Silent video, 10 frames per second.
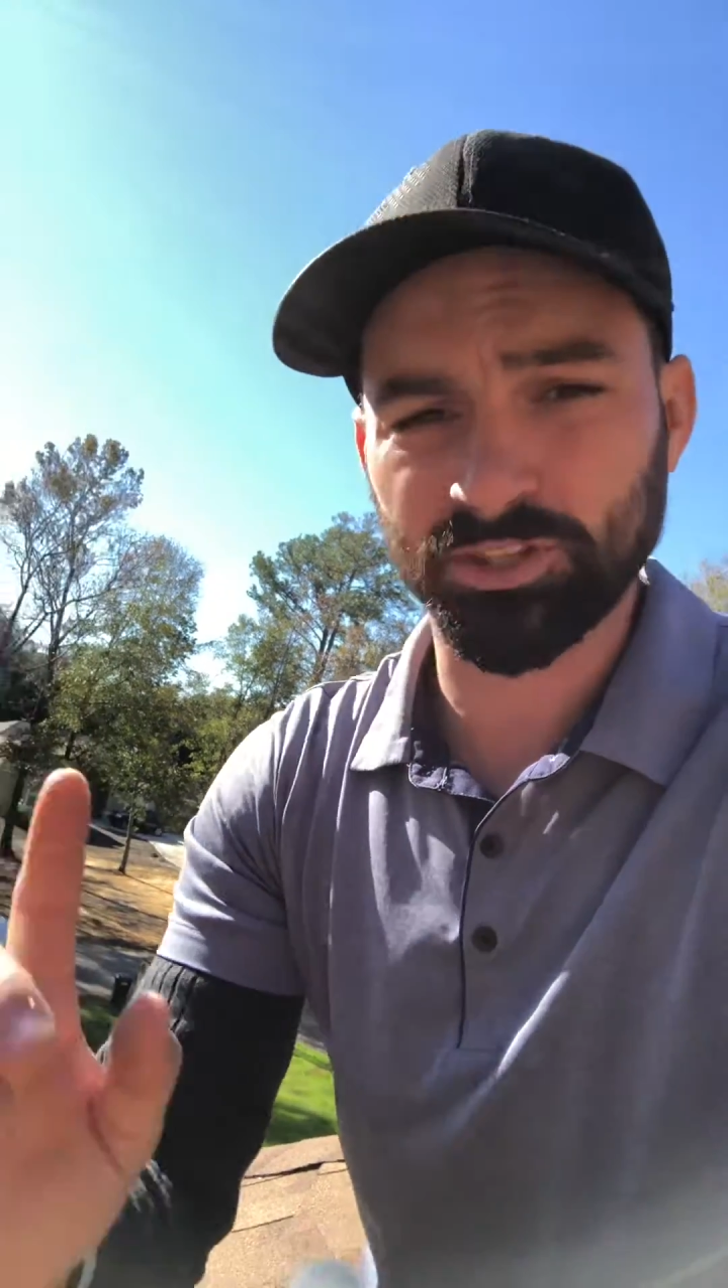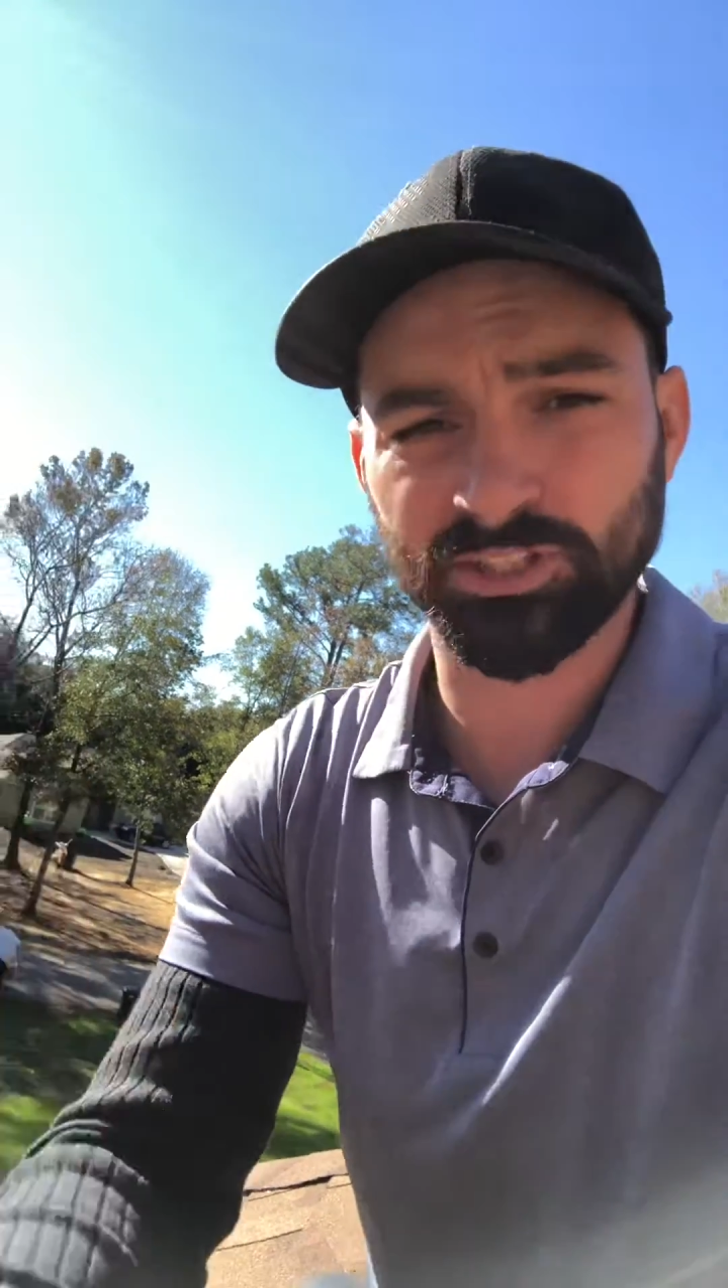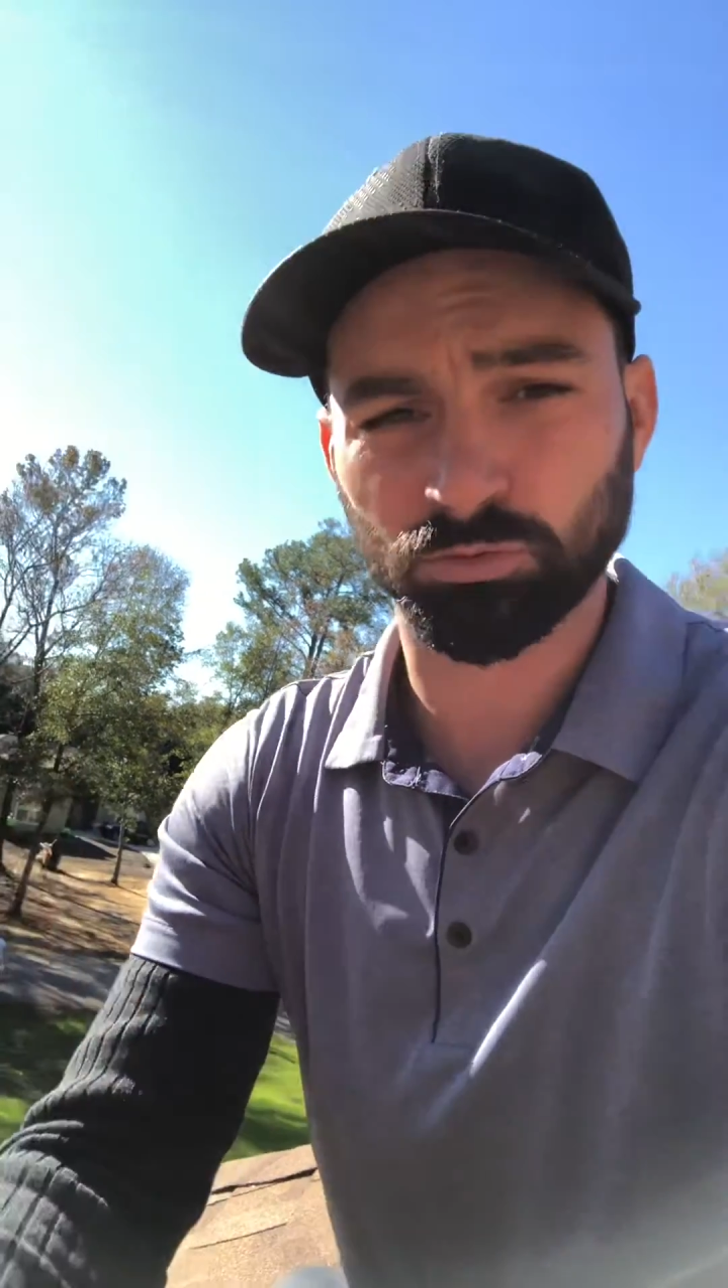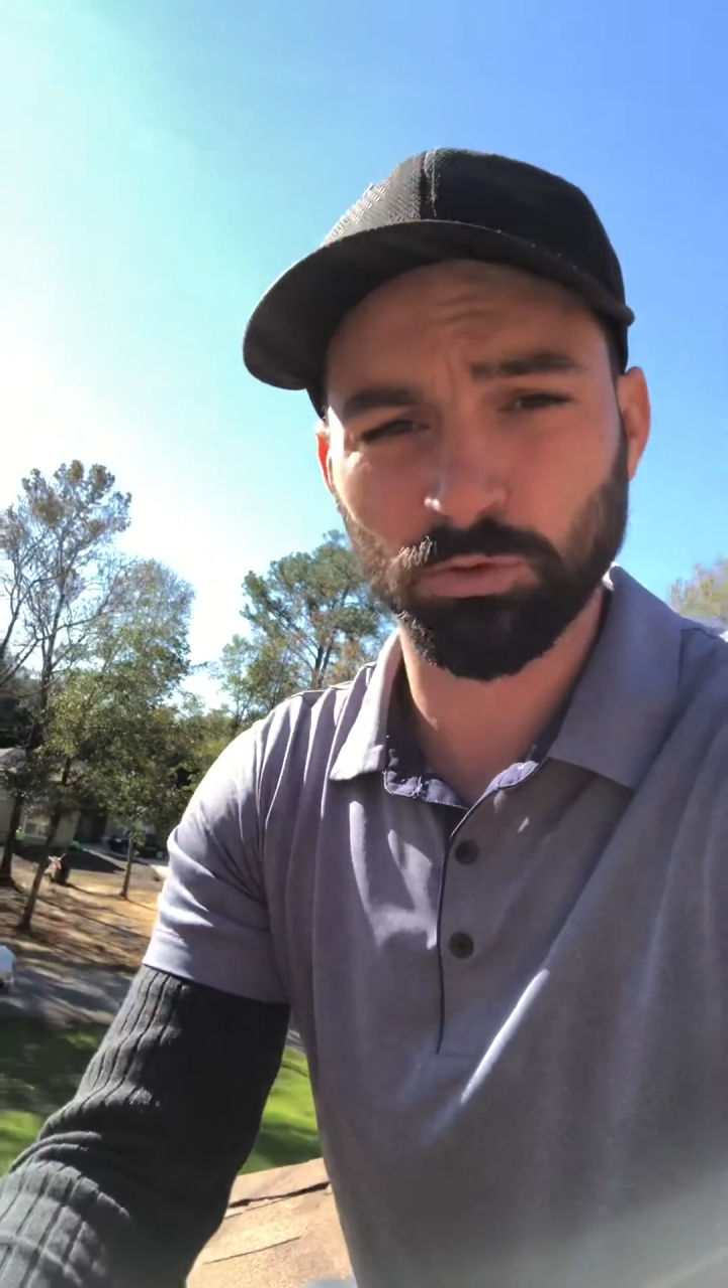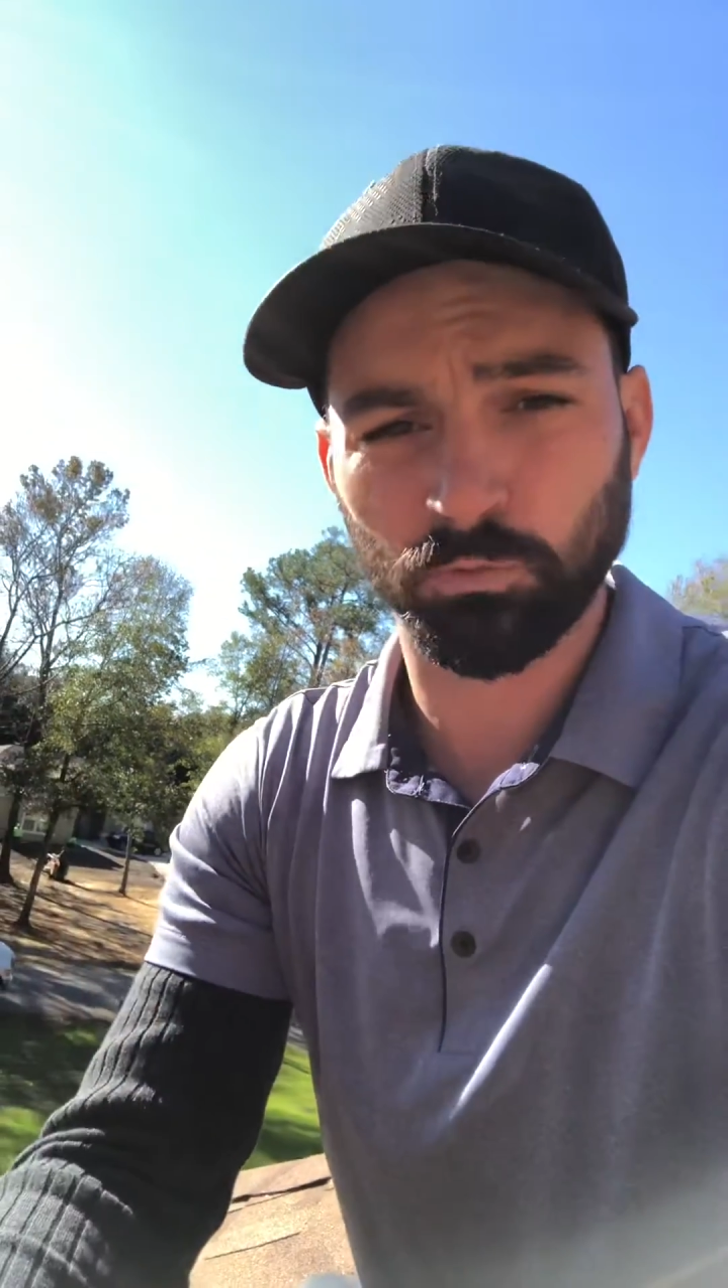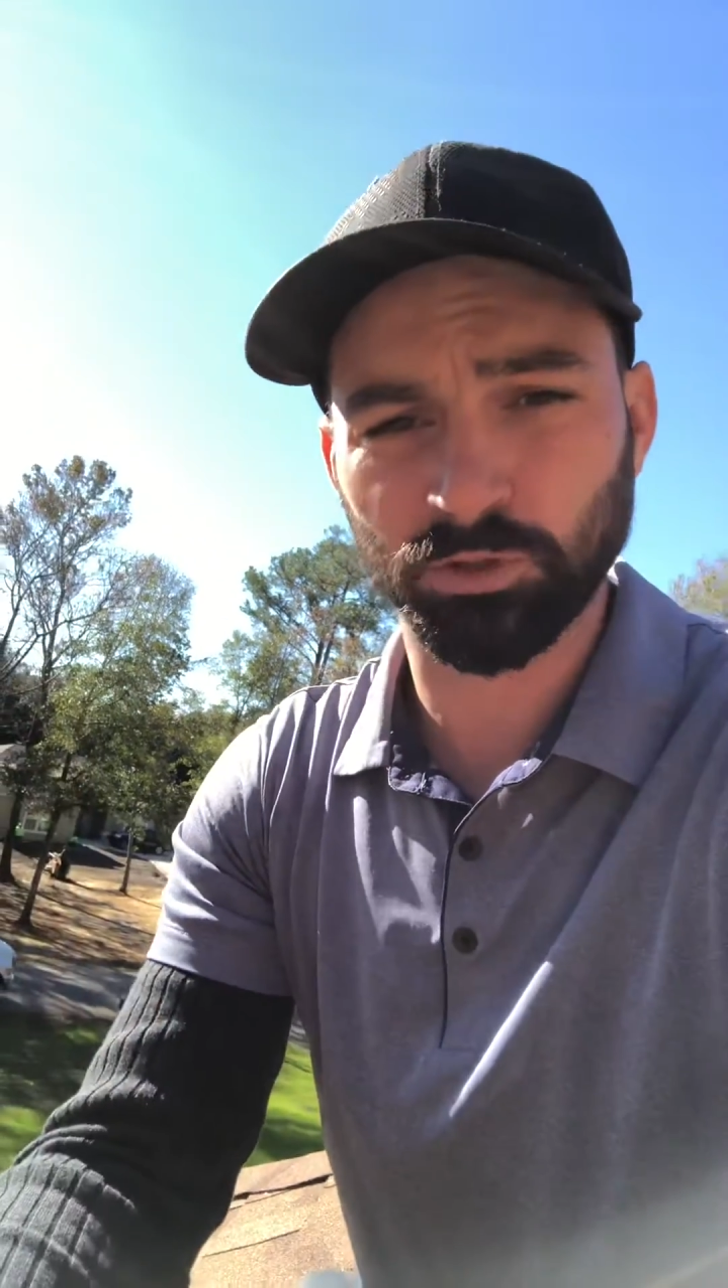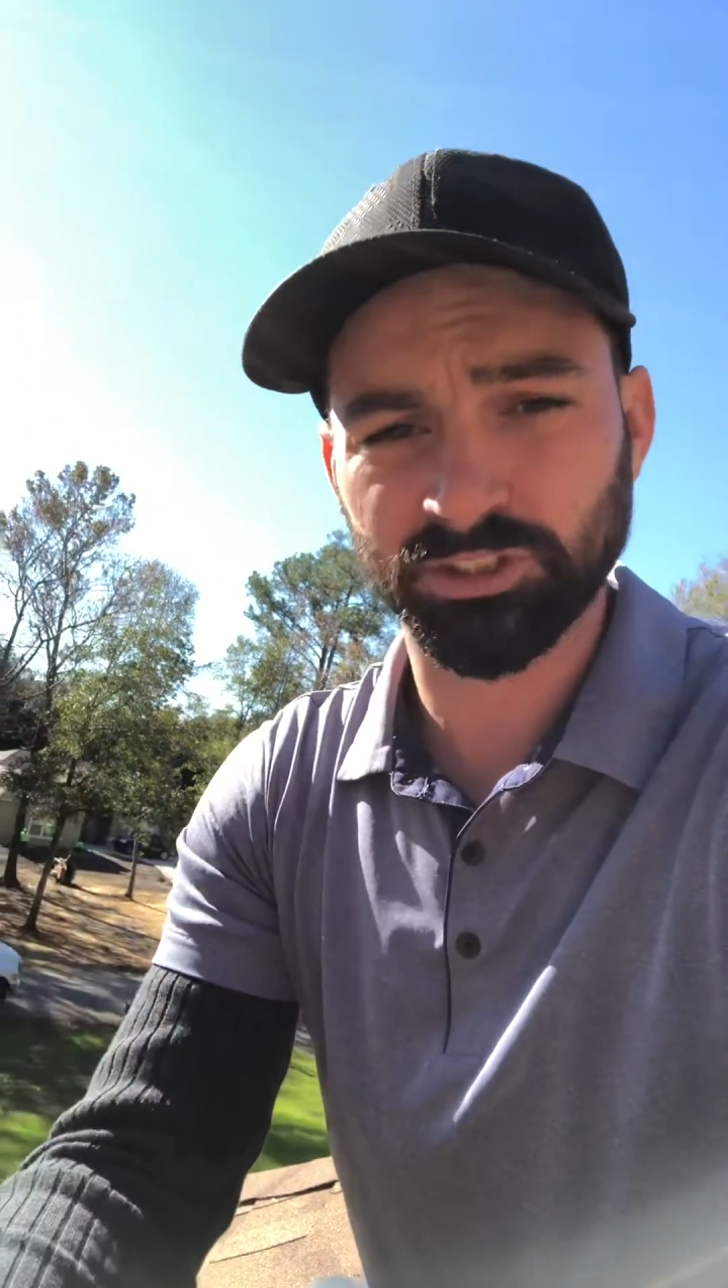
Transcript: this roof was